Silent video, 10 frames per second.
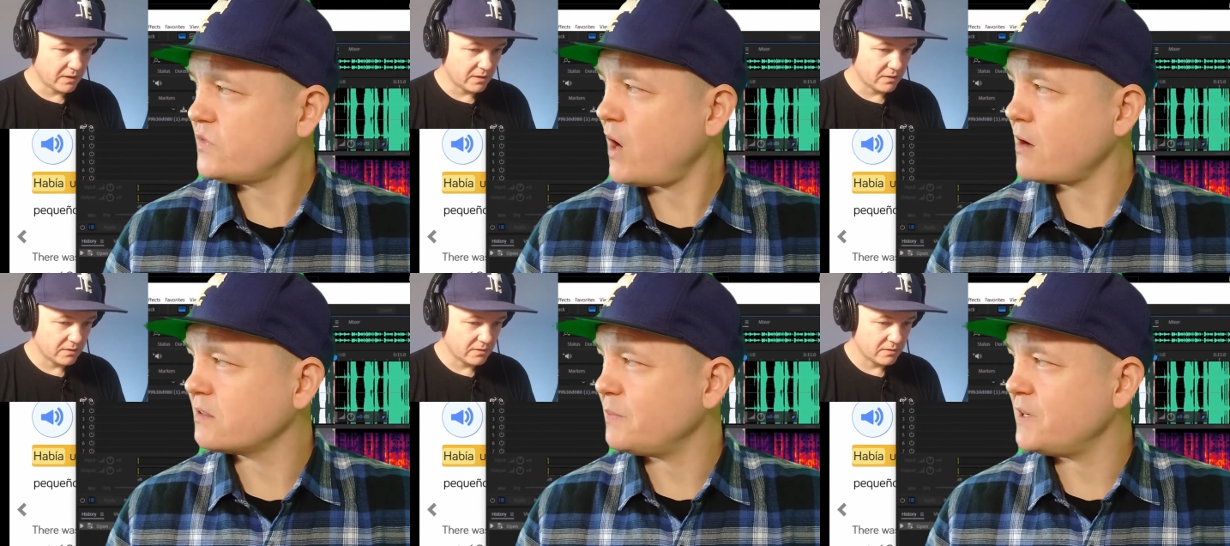
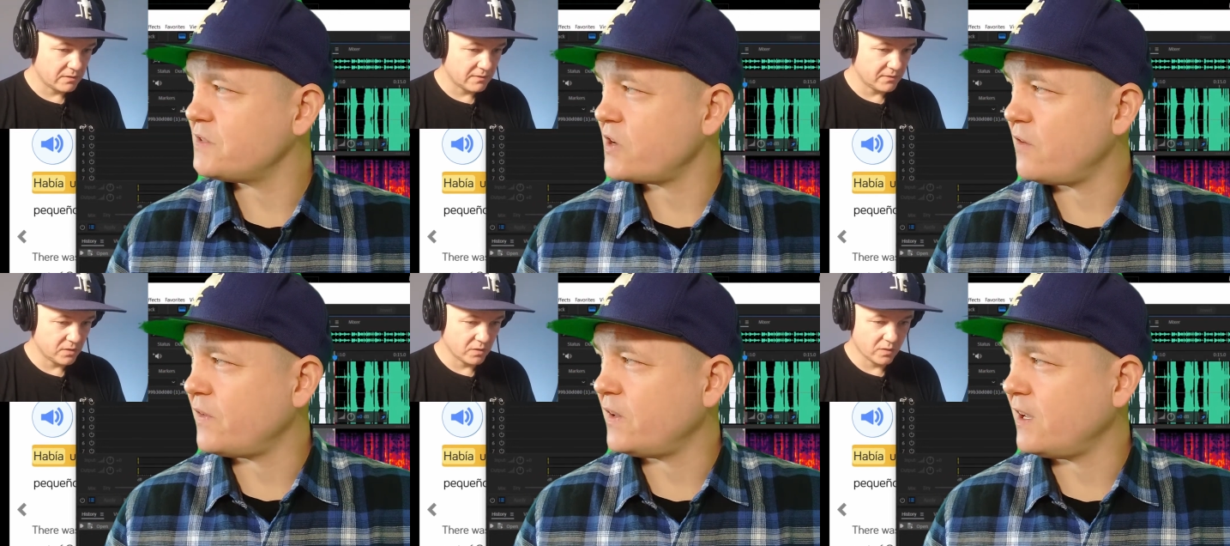Speaker 1: talk to
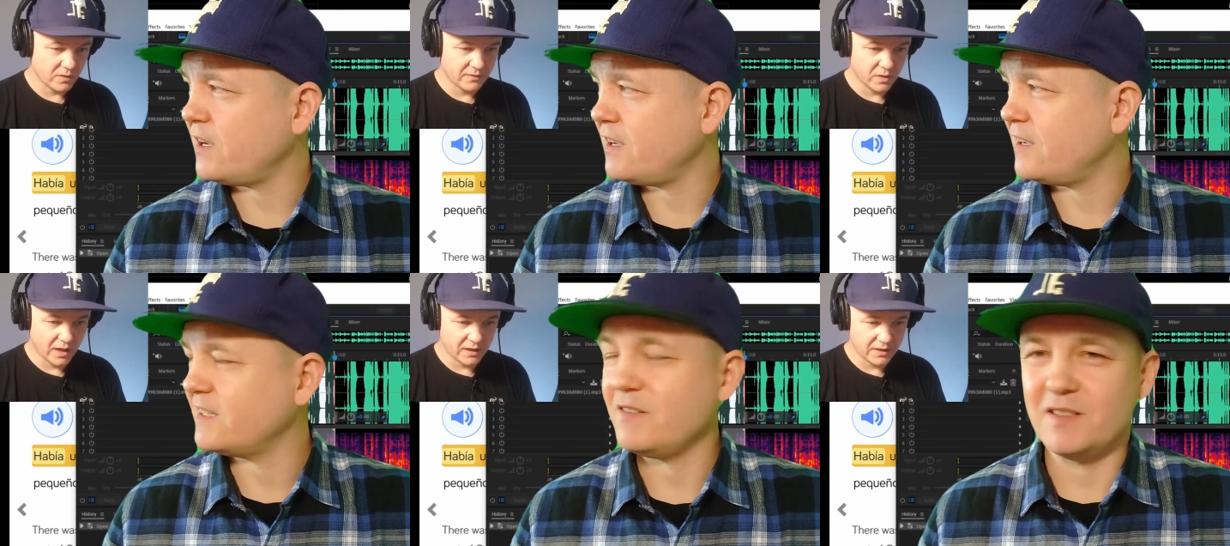myself. I,
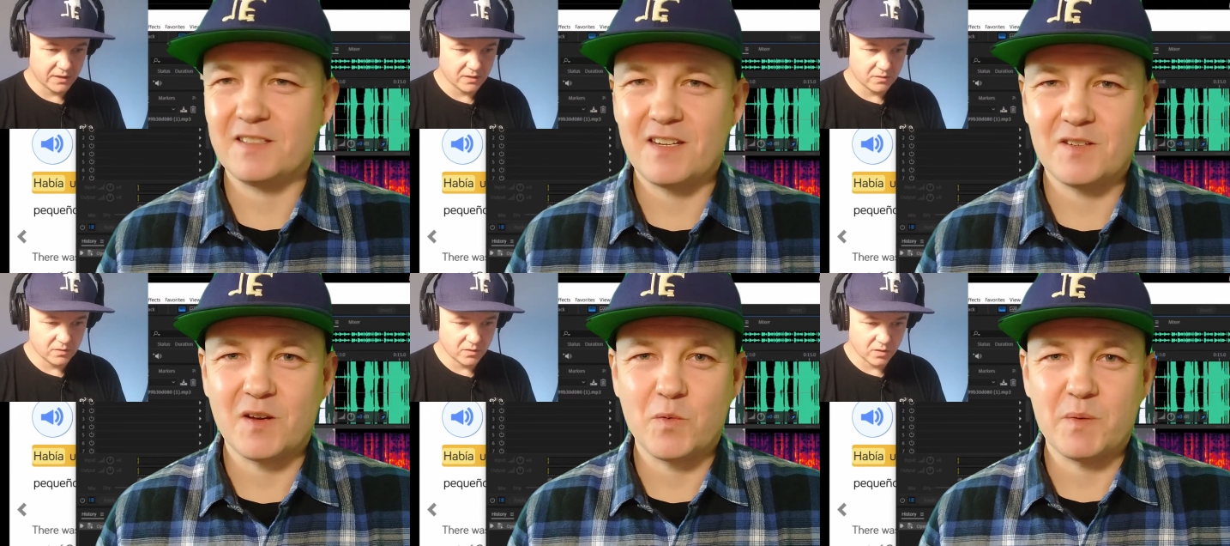I give, it
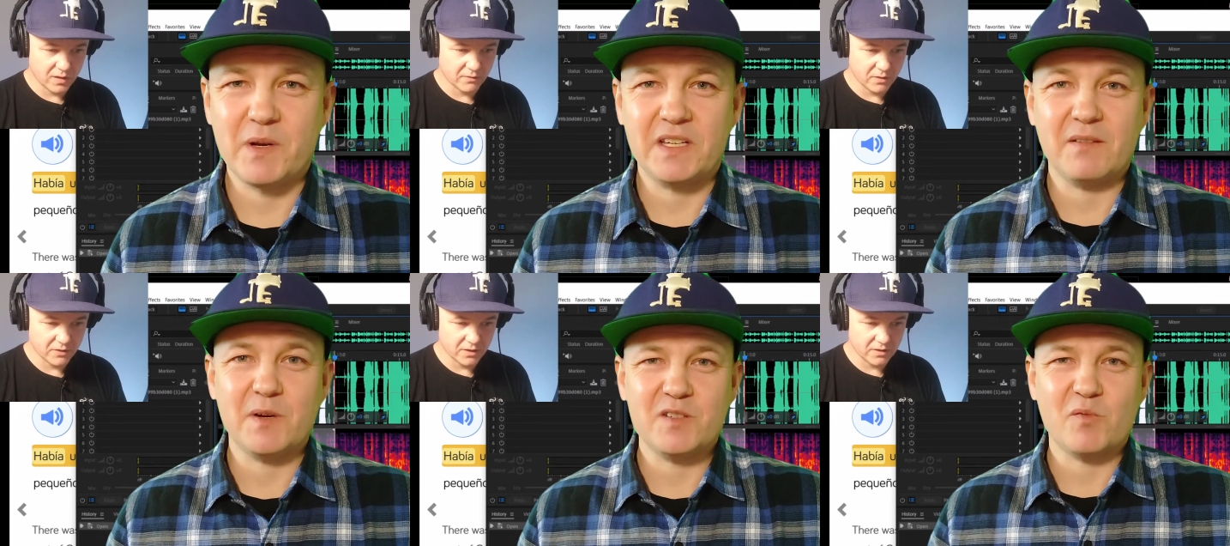sounds kind of weird, but
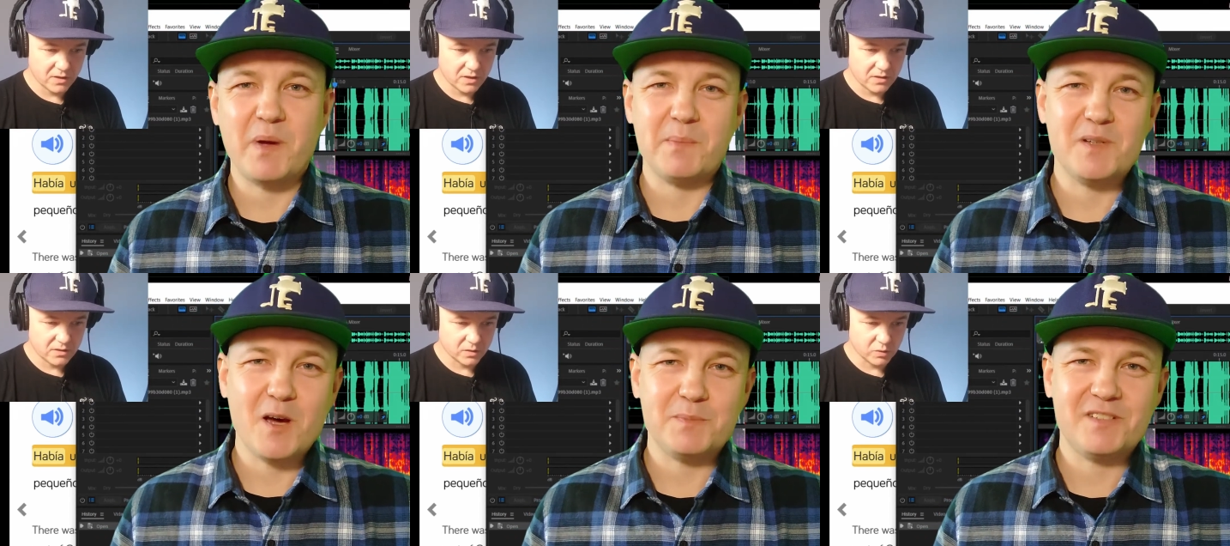give myself
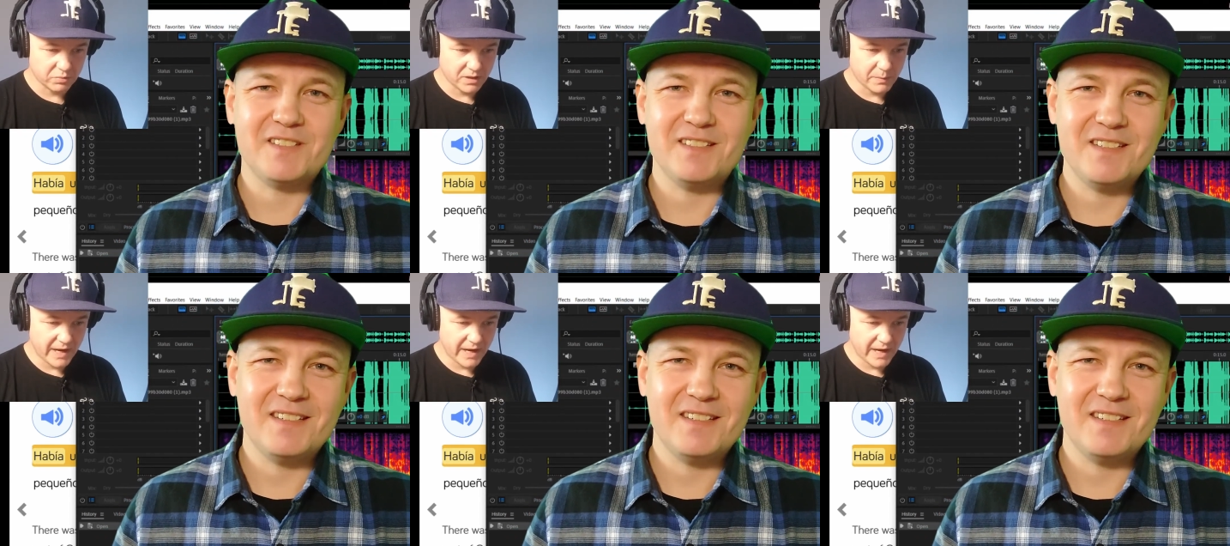pep talks,